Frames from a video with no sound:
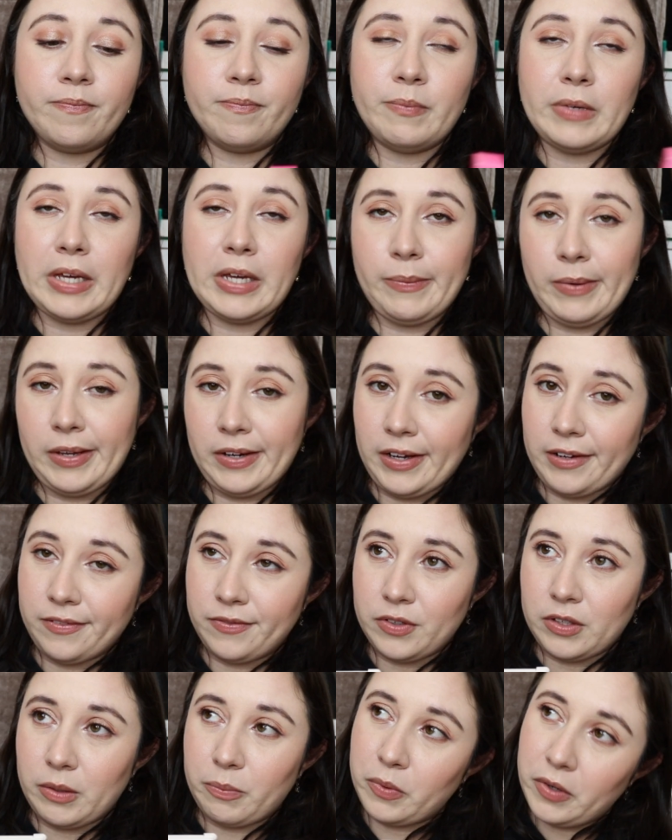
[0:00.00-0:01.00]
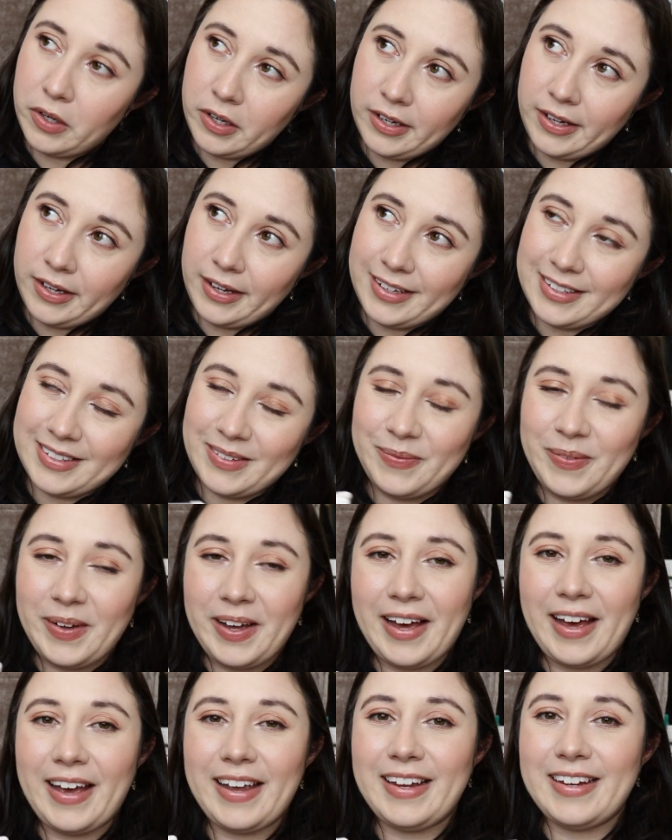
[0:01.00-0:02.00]
Maybe not for the price,
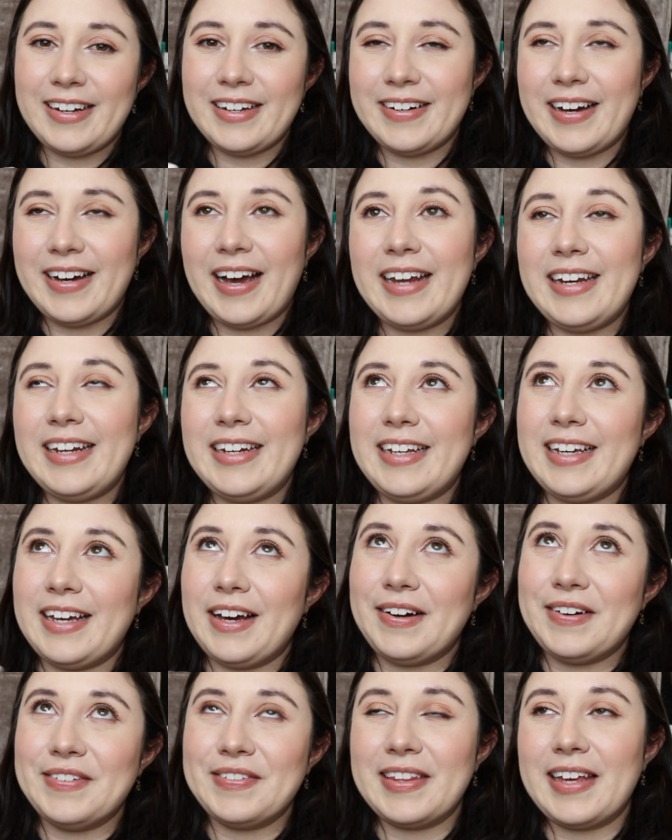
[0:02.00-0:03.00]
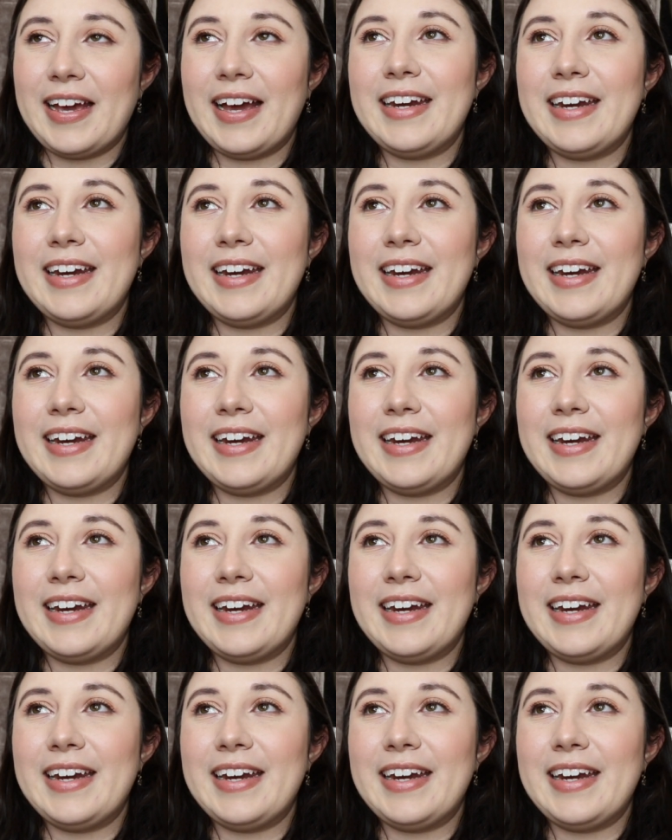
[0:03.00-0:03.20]
but you know, I need to get over that.